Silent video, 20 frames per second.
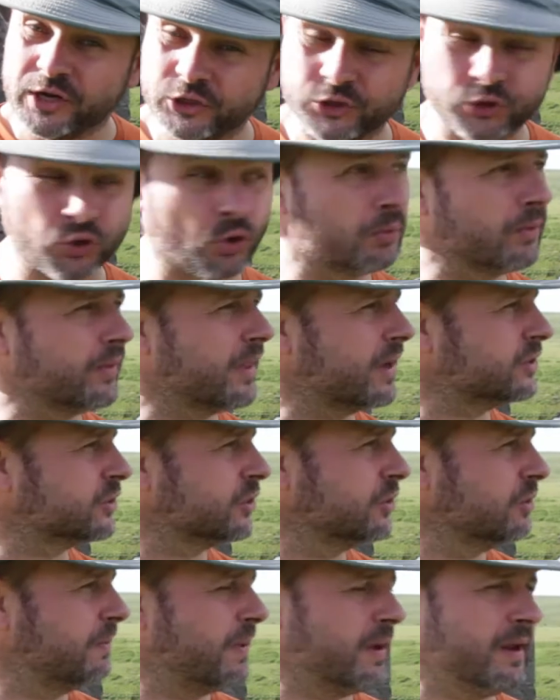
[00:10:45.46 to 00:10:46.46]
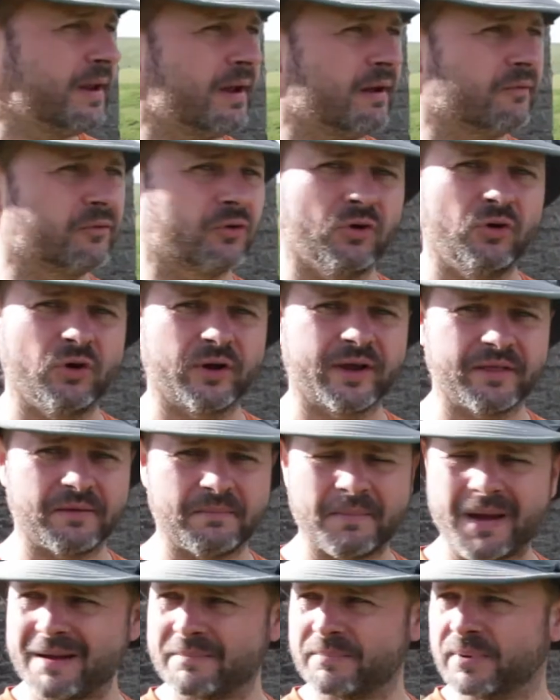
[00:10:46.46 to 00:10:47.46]
sure where that's going to be yet I've got to look at the
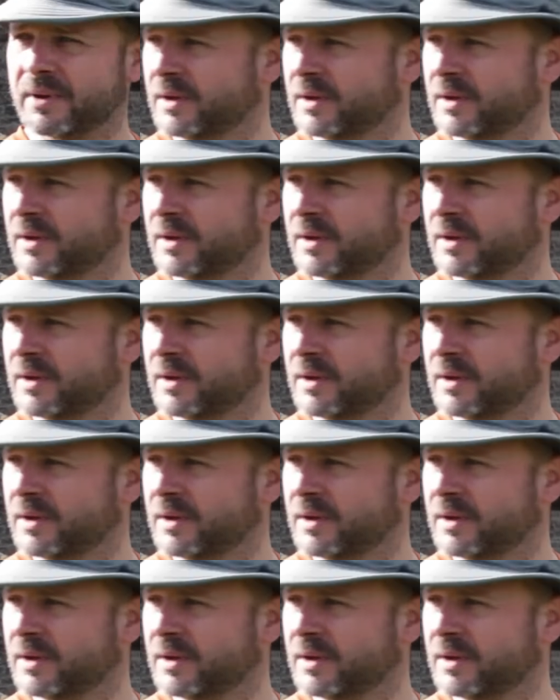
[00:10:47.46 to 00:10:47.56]
map